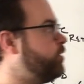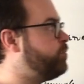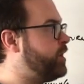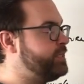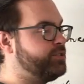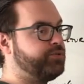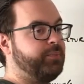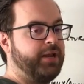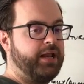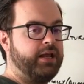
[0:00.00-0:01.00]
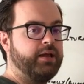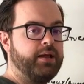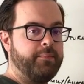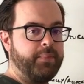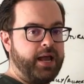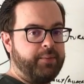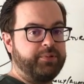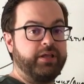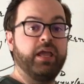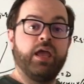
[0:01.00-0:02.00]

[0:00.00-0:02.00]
to the price-discriminating monopoly.